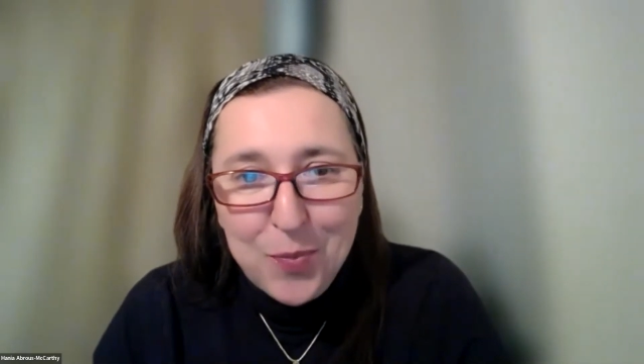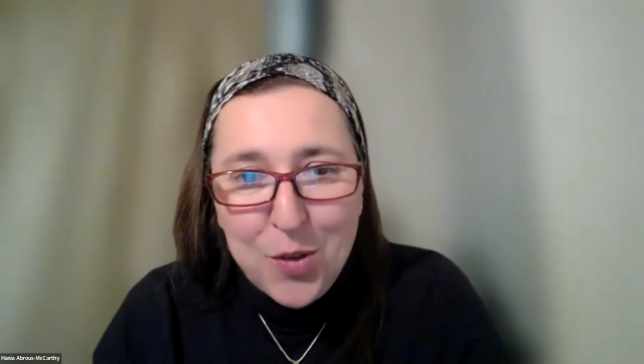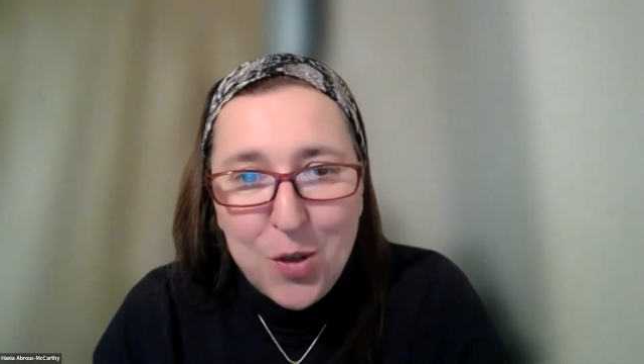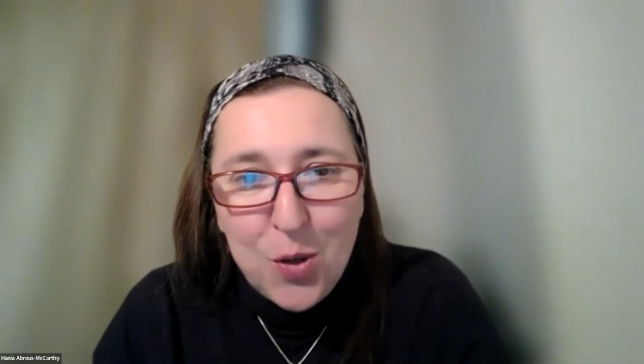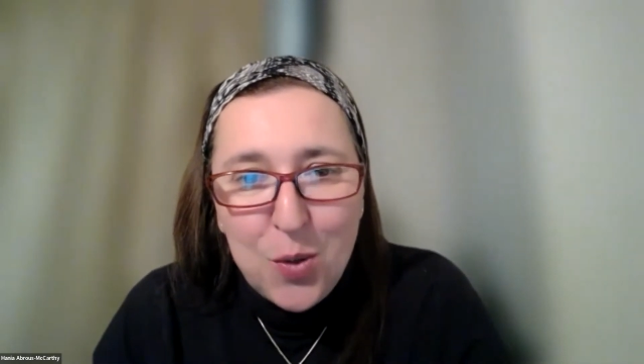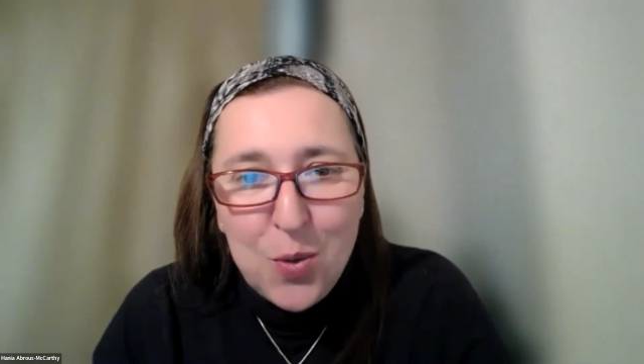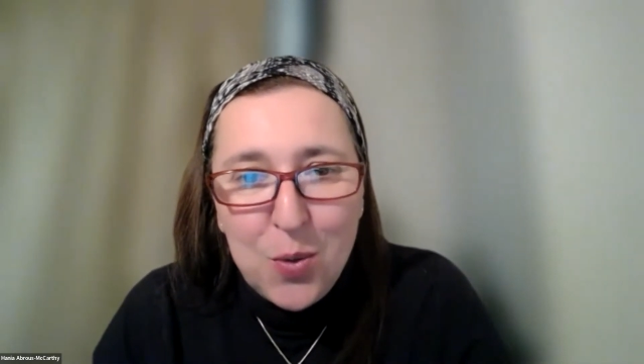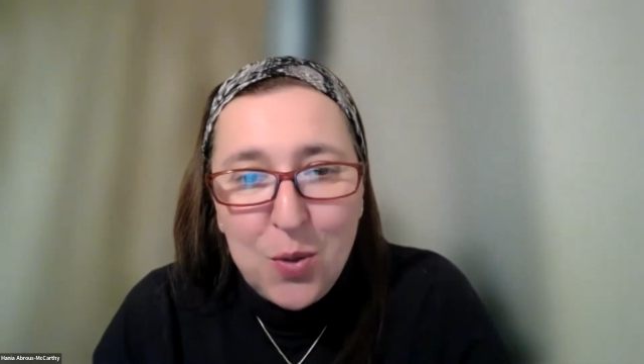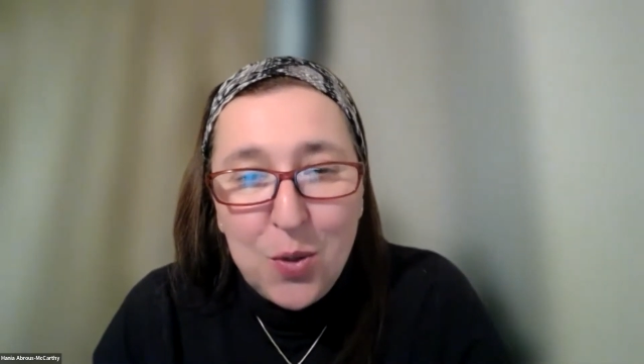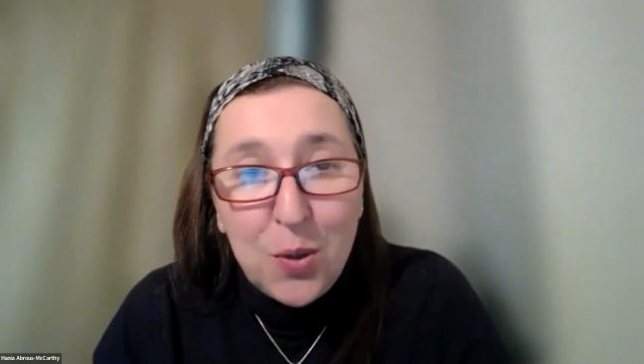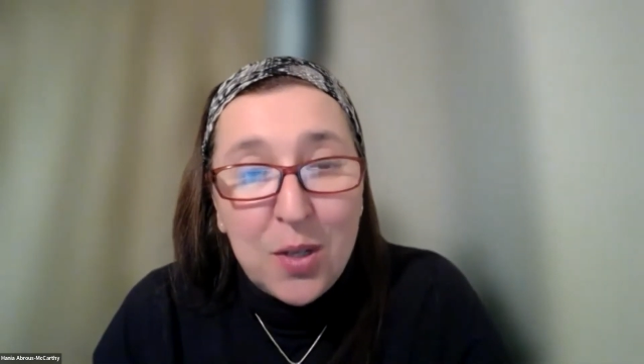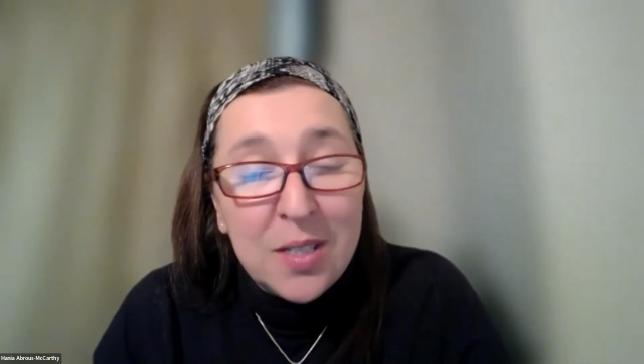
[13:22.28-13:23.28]
to
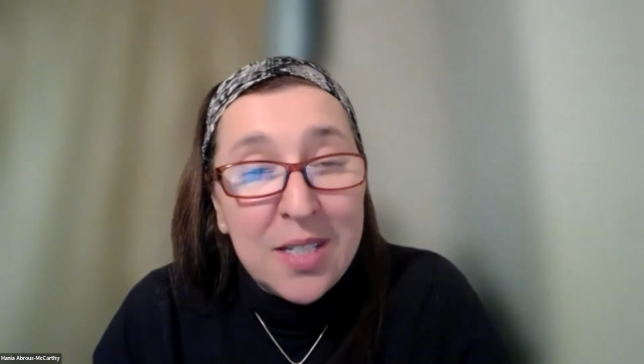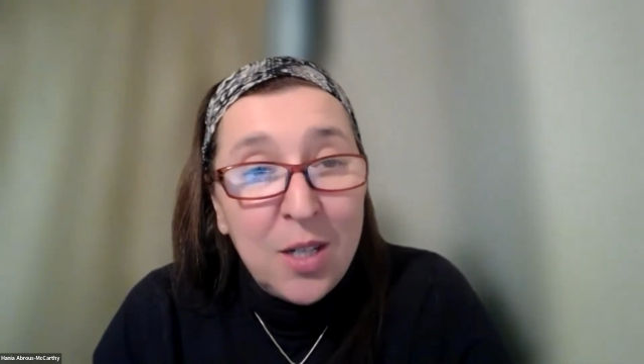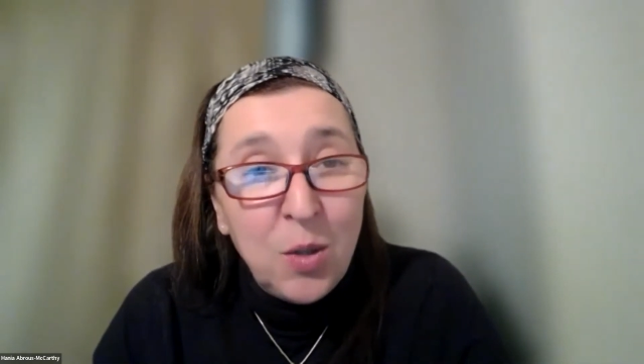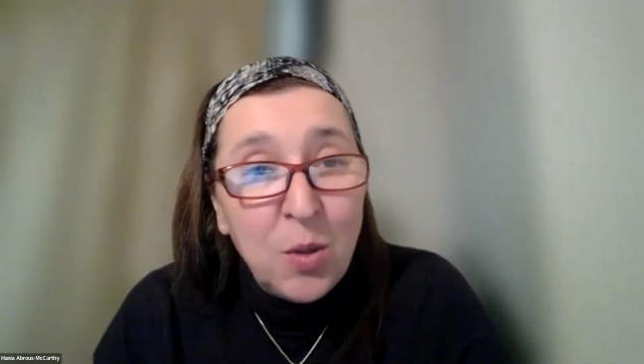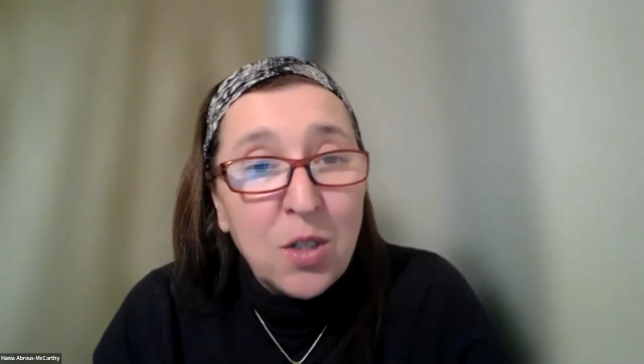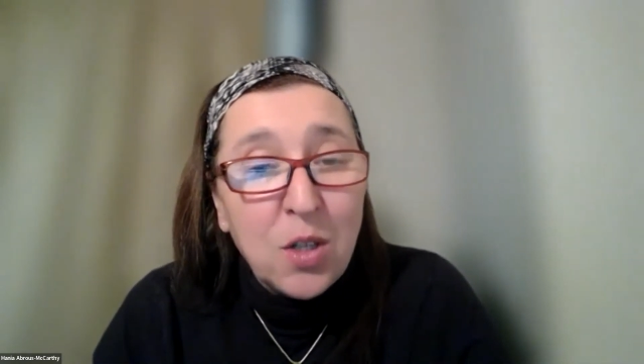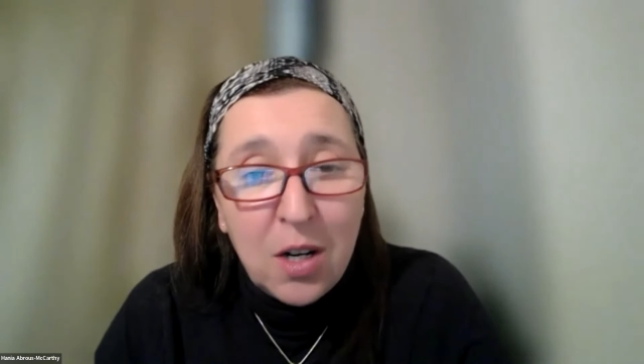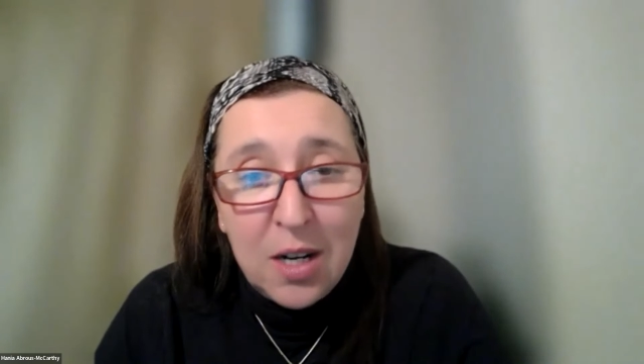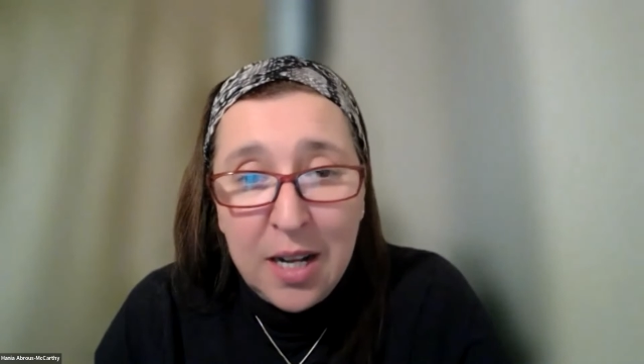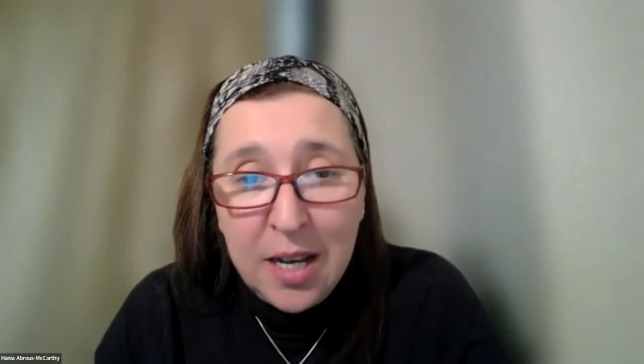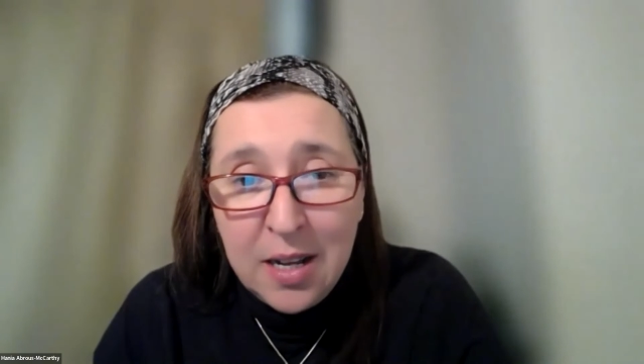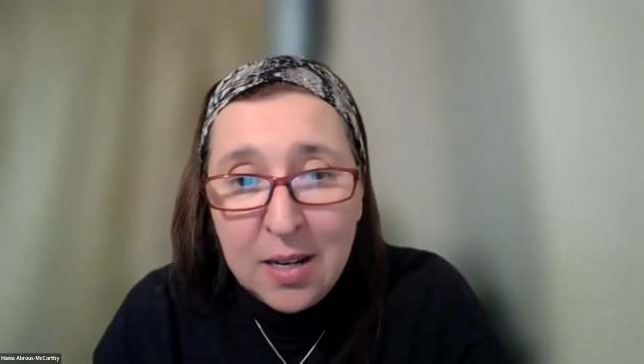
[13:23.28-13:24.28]
continuous auditing,